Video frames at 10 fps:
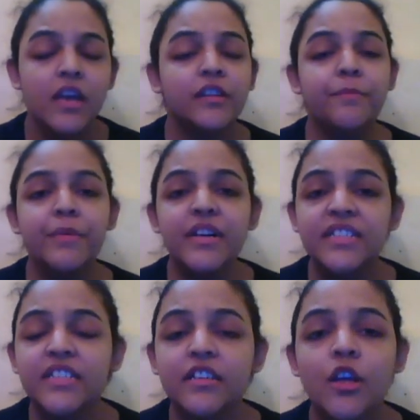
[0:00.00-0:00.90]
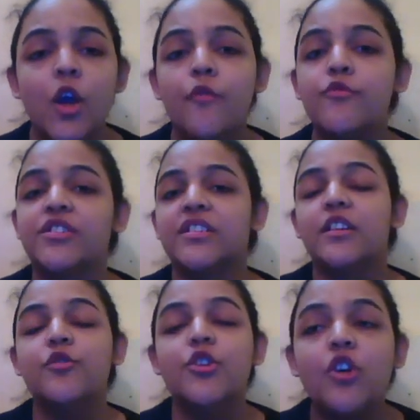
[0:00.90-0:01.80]
The person would
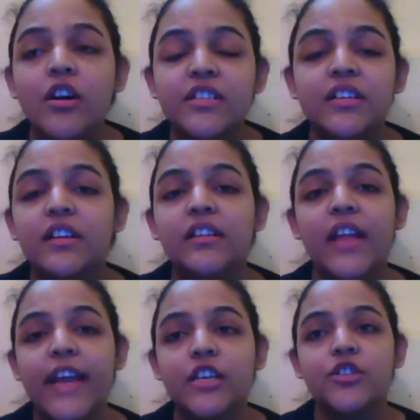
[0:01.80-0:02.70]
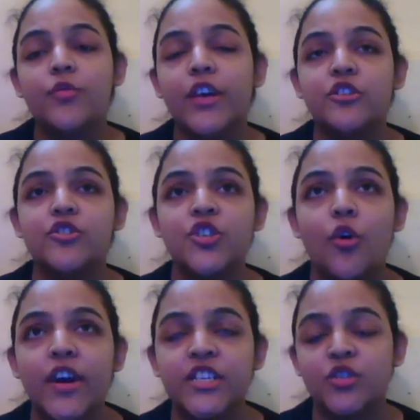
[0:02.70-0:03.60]
not like to
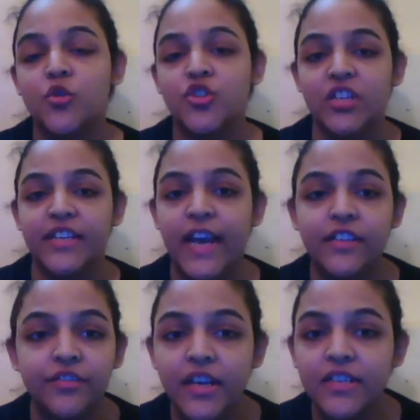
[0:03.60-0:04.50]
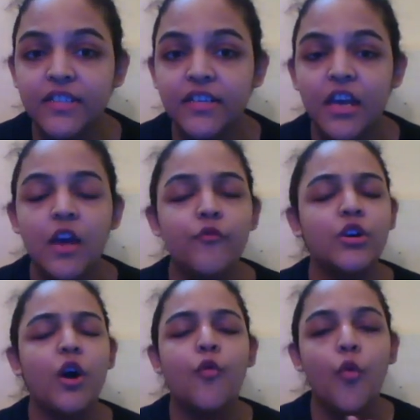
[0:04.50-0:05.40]
enjoy social gatherings,
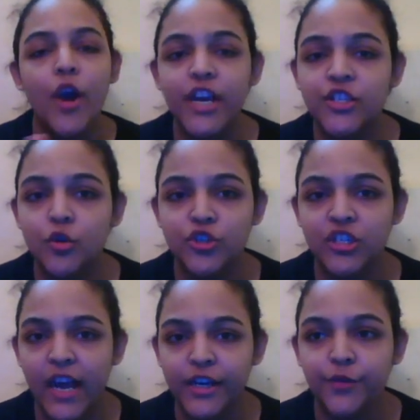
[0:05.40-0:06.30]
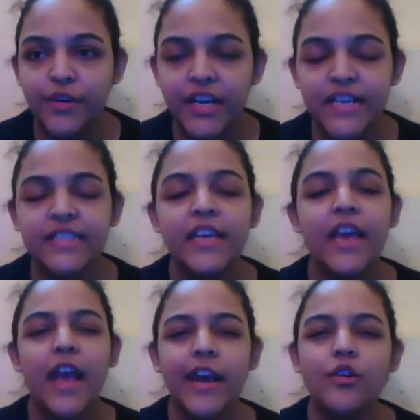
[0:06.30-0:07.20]
would avoid social activities,
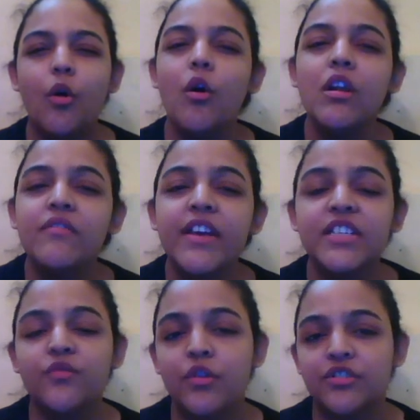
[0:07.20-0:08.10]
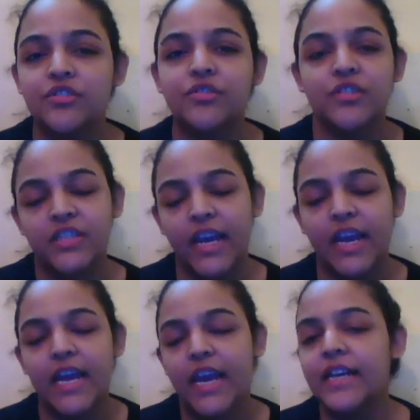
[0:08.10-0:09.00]
and always wants to
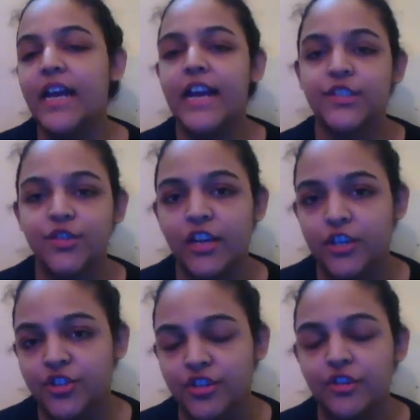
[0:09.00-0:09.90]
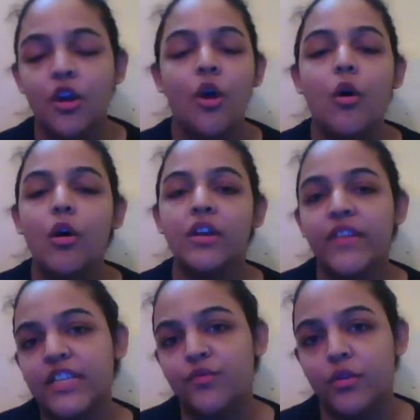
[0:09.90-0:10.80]
stay in isolation,
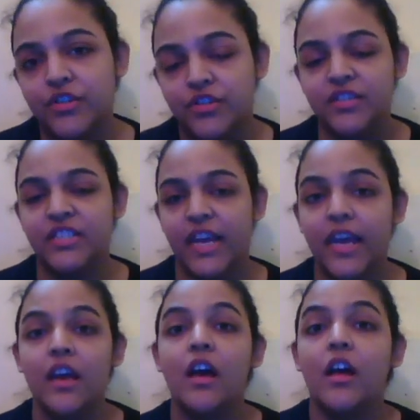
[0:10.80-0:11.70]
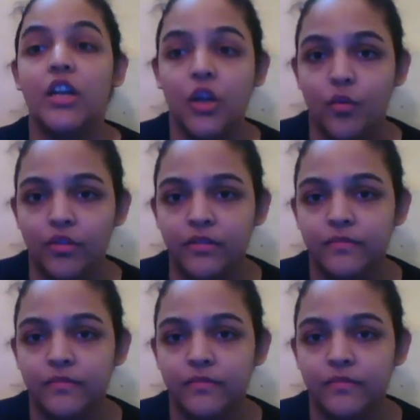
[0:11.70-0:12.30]
always wants to stay alone.